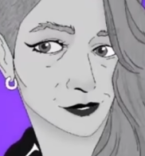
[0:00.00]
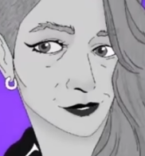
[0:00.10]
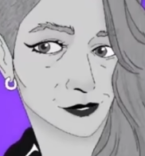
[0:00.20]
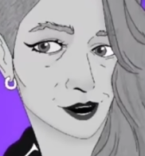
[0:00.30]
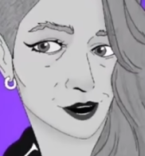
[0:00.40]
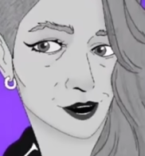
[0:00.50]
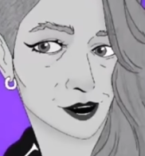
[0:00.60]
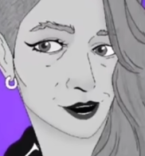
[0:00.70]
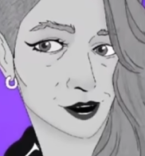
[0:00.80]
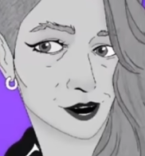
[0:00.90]
I have a
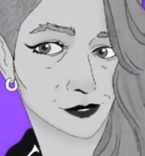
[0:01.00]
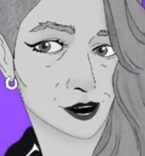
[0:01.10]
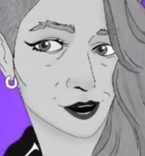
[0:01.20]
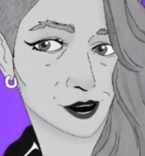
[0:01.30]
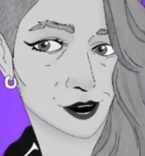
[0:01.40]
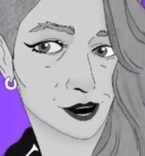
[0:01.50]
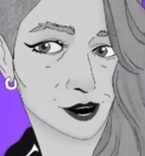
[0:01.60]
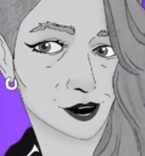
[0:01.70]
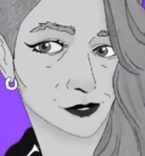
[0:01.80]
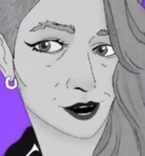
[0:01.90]
superstition that means the
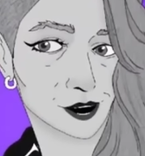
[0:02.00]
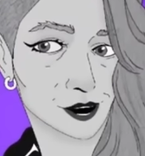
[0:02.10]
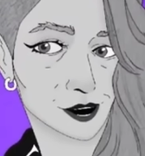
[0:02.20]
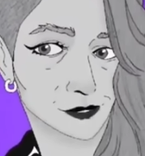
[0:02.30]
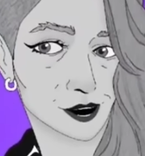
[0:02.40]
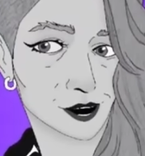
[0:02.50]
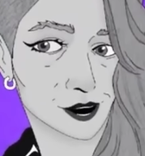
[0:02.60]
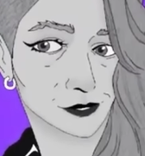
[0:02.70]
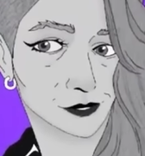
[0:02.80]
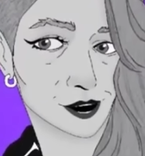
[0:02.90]
final product is going to
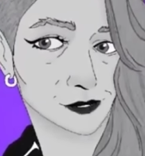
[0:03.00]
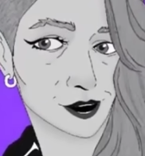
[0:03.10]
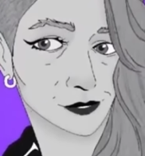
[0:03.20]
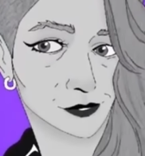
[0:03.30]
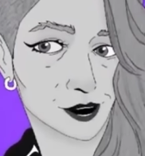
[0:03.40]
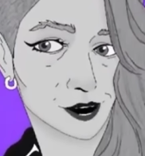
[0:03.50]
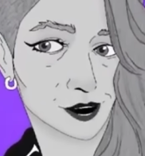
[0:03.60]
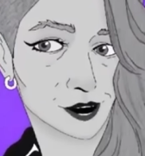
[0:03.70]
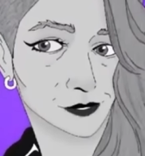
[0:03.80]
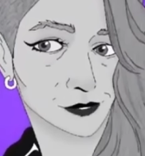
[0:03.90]
look terrible.
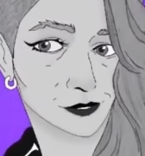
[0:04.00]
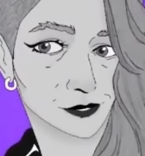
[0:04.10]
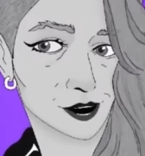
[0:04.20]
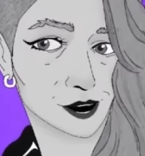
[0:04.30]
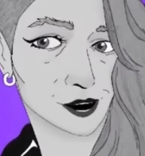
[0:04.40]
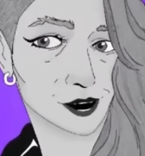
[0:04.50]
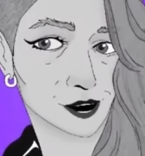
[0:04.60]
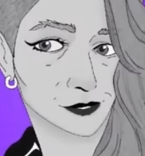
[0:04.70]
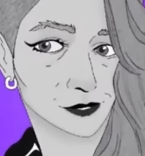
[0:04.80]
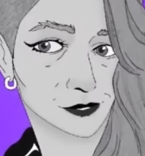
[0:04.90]

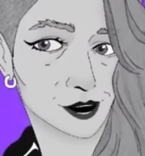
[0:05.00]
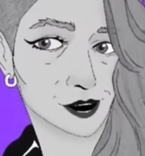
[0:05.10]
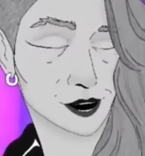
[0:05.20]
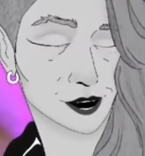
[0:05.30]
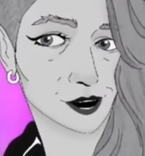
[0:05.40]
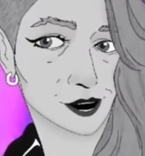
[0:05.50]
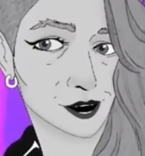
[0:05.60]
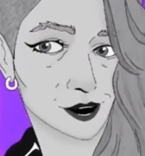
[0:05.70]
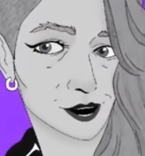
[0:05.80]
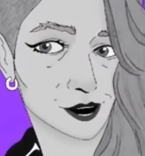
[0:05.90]

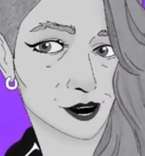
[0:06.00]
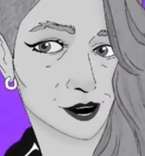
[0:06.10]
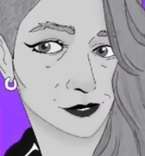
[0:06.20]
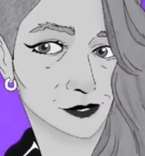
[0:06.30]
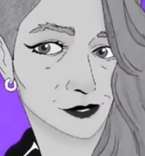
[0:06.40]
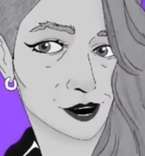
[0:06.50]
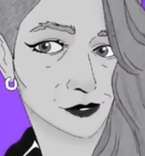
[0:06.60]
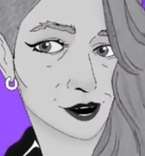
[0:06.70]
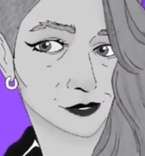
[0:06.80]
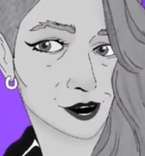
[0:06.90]
Because if
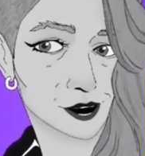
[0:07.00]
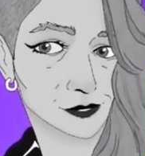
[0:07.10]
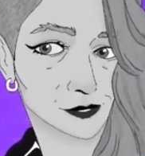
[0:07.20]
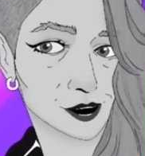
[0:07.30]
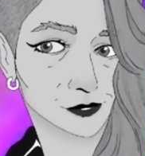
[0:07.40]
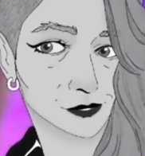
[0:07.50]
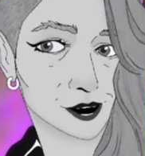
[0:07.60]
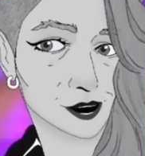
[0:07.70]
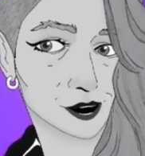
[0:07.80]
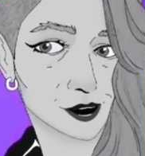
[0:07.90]
something is
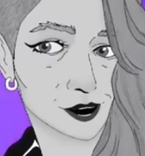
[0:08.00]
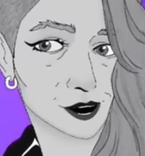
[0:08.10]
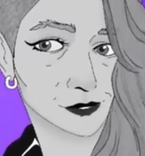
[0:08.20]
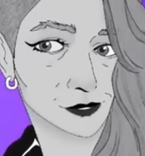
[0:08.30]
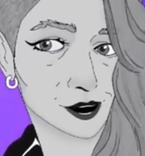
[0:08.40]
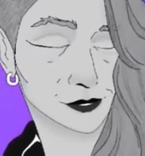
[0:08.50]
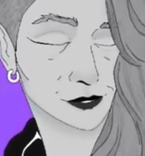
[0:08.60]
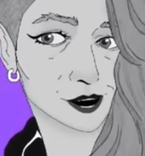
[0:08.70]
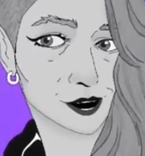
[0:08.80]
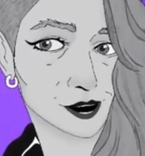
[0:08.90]
presentable before it's
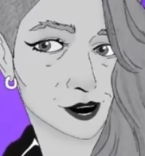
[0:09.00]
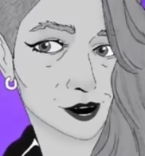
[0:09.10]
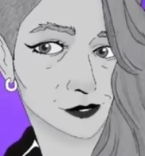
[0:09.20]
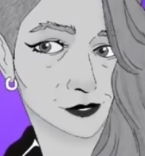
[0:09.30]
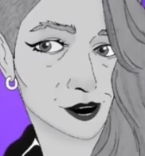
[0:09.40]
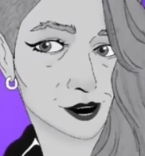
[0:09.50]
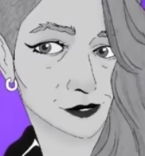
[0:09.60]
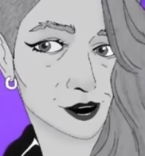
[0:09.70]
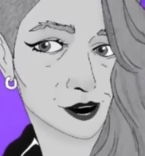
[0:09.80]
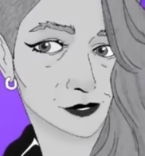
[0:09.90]
ready to be
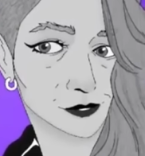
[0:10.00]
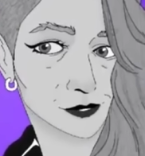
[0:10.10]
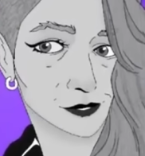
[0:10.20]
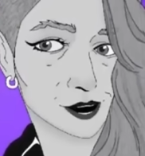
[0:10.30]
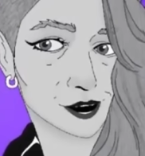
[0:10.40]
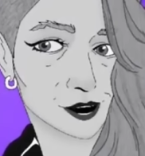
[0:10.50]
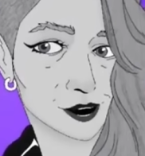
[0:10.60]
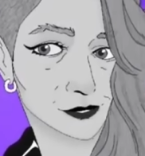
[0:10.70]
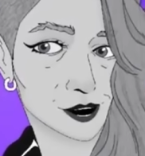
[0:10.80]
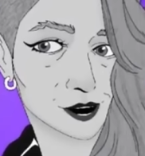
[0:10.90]
presented, that means you
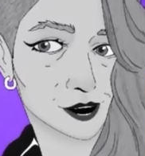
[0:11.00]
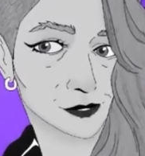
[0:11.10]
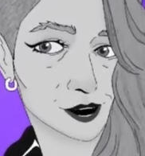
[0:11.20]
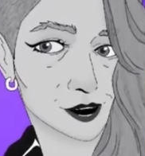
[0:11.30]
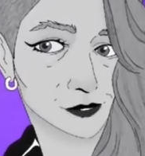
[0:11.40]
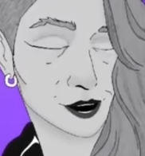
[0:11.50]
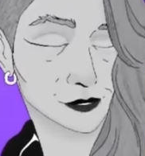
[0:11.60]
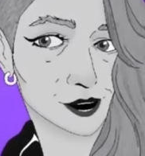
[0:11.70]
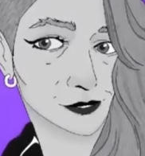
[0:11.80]
probably missed something,